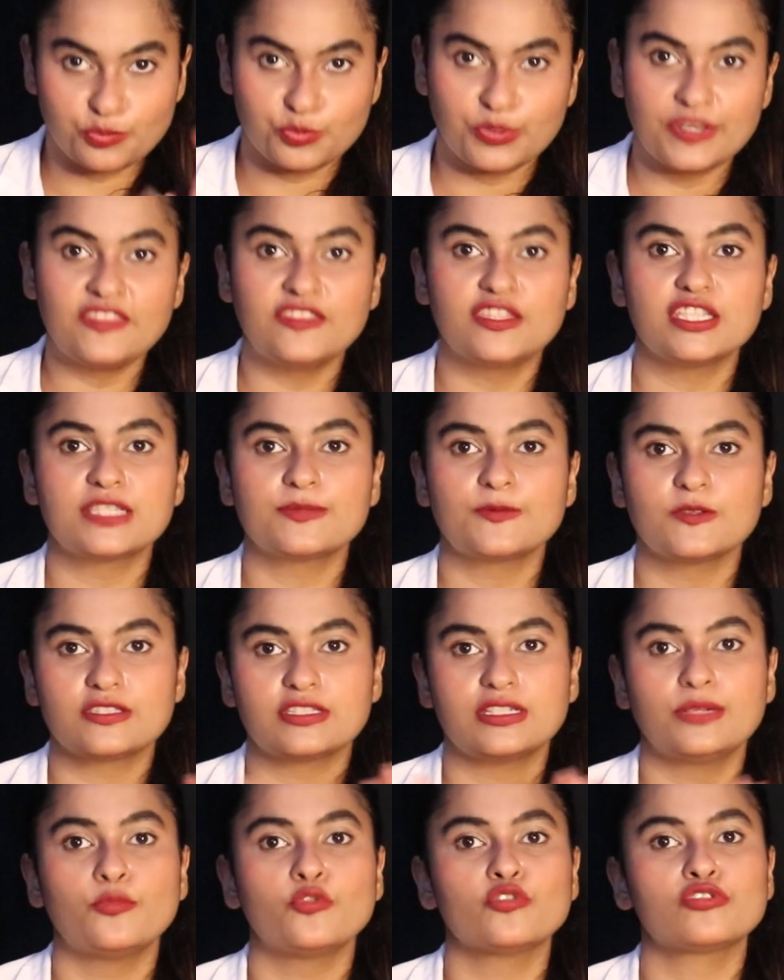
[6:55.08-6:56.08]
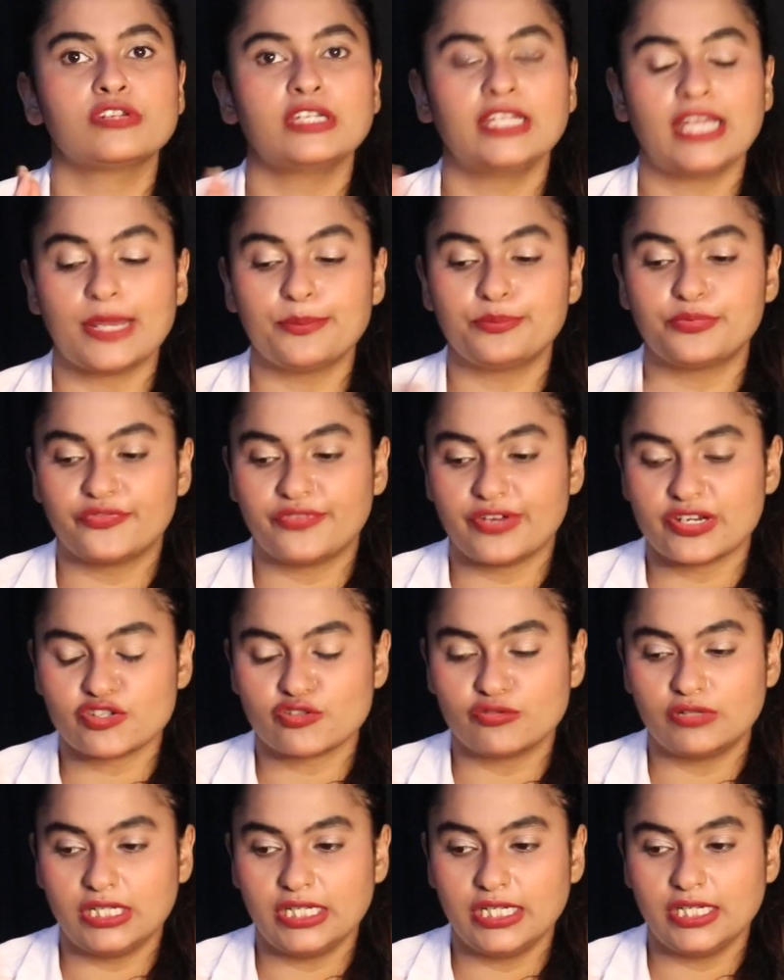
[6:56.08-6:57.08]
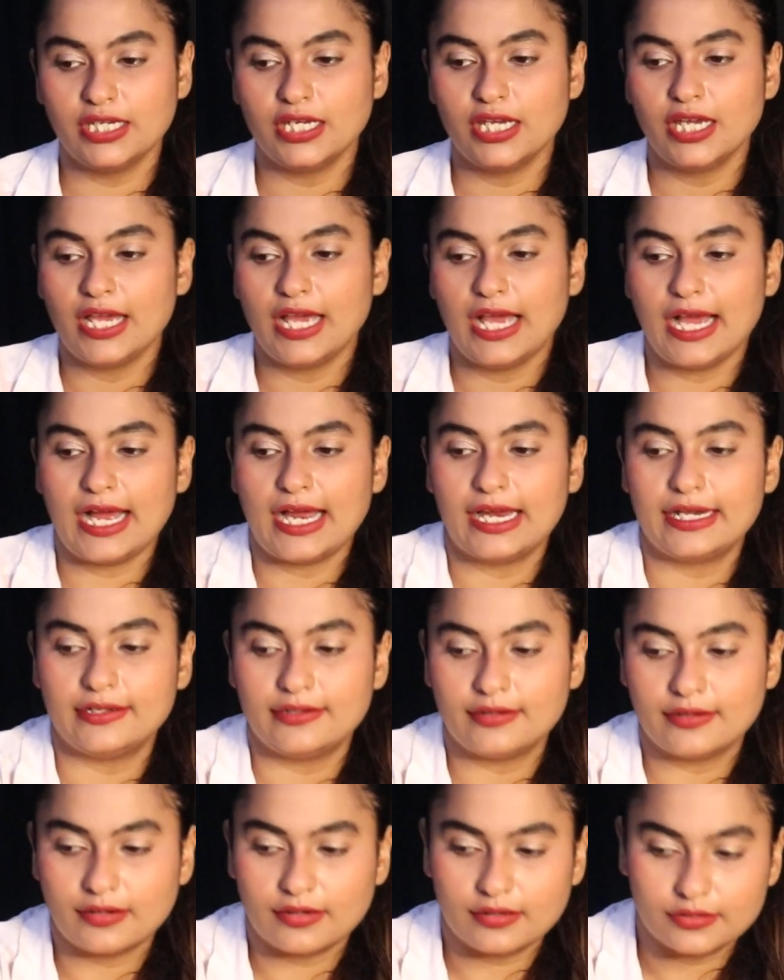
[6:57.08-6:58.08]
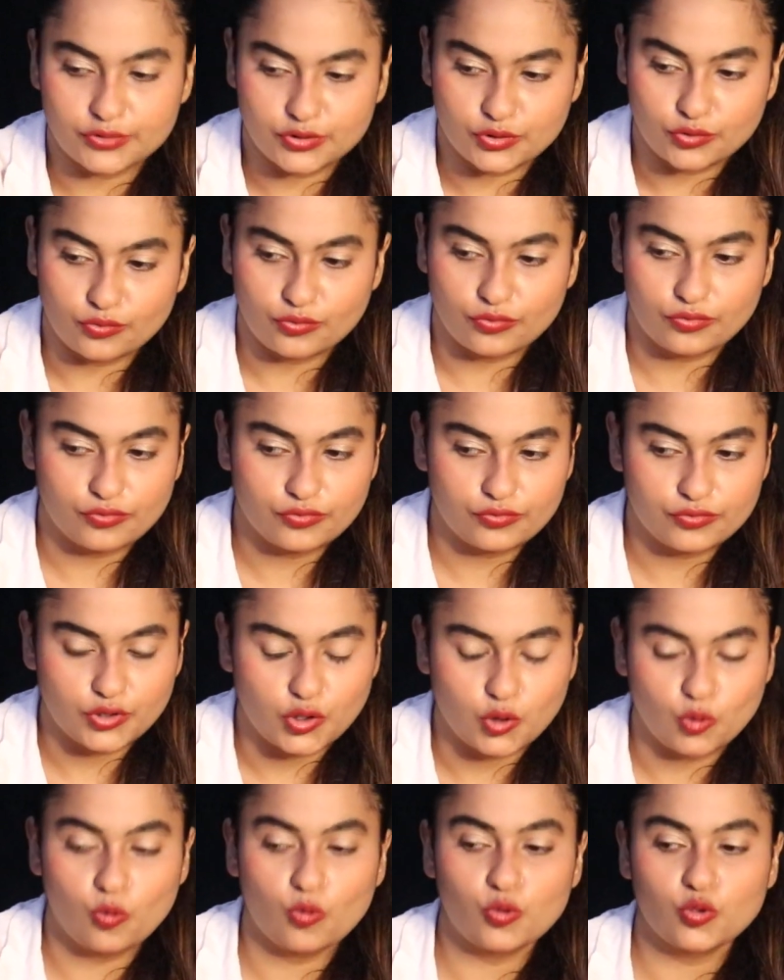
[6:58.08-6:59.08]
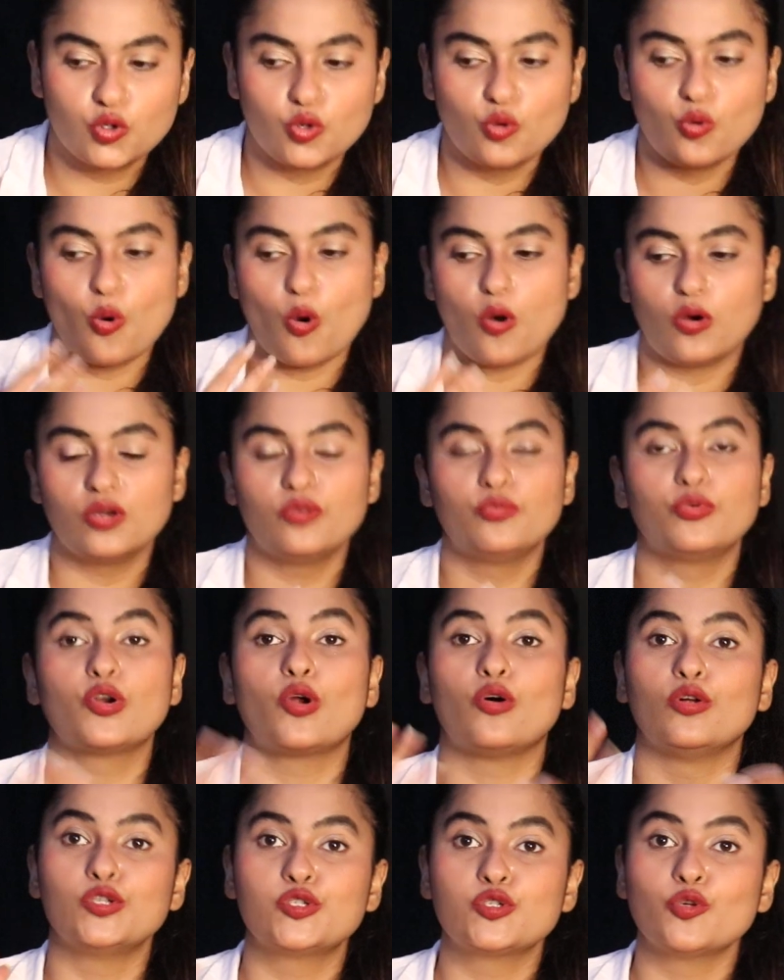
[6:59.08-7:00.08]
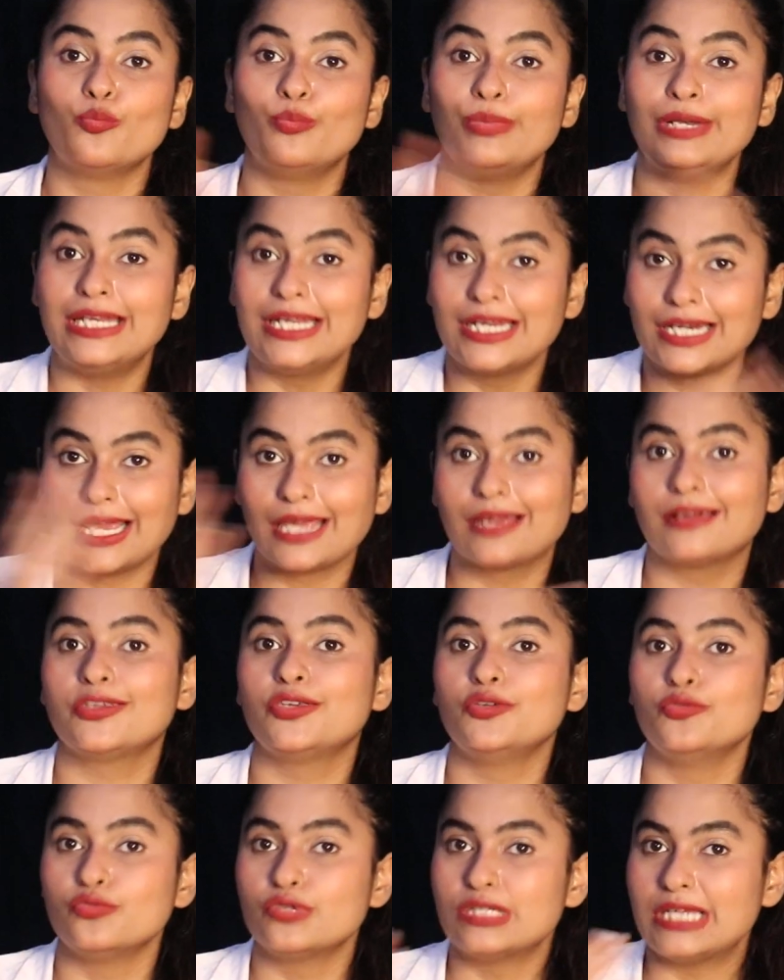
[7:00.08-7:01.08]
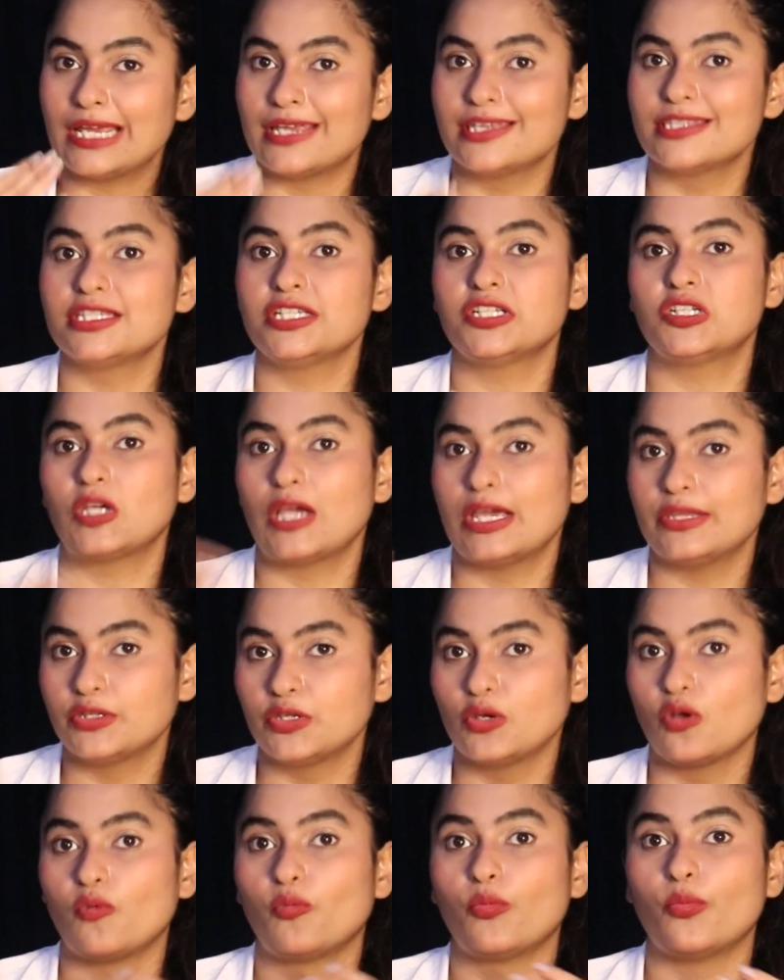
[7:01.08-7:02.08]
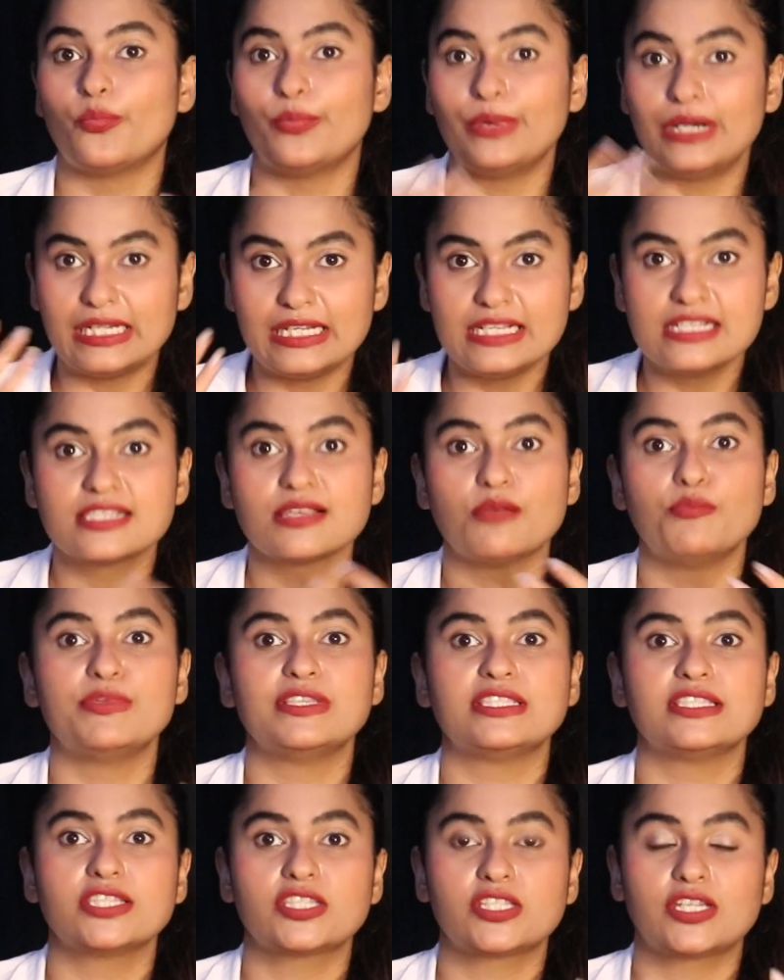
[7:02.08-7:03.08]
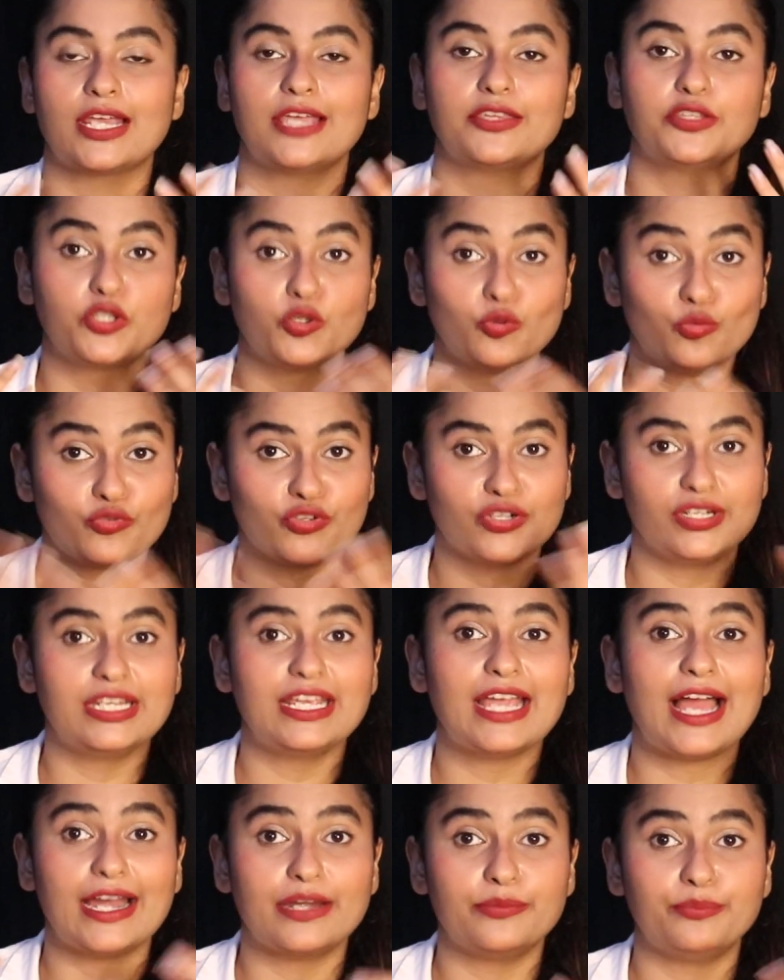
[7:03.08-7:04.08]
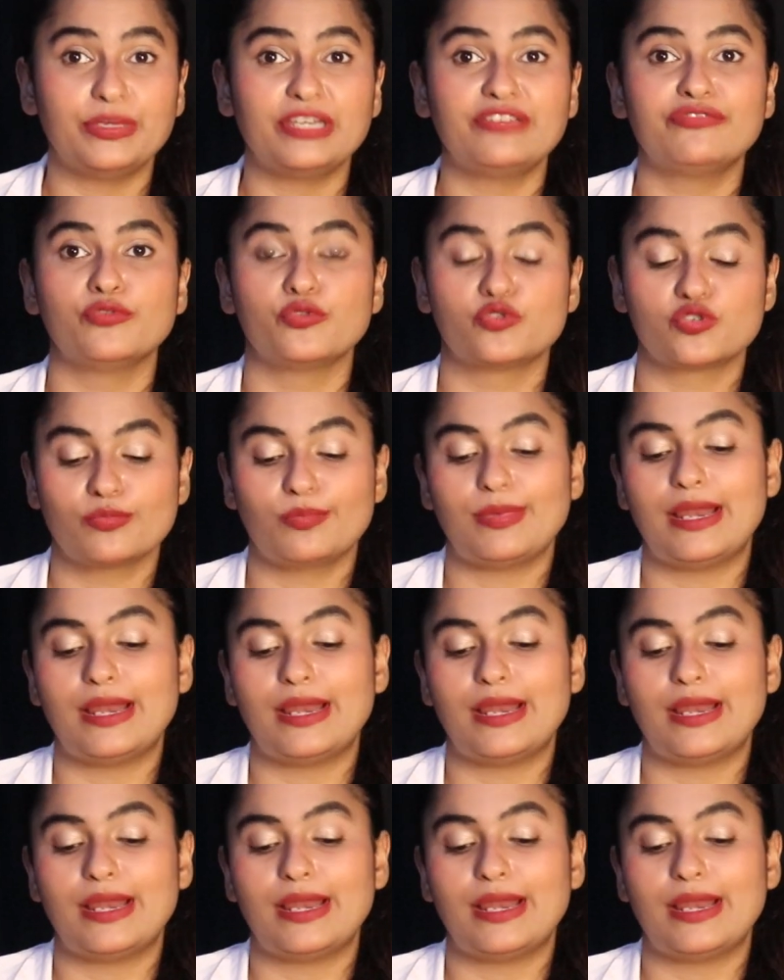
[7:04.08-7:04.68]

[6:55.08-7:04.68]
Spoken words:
with this person emotionally and professionally, and you all were also building like a huge legacy together. You're building some business together. You really had big future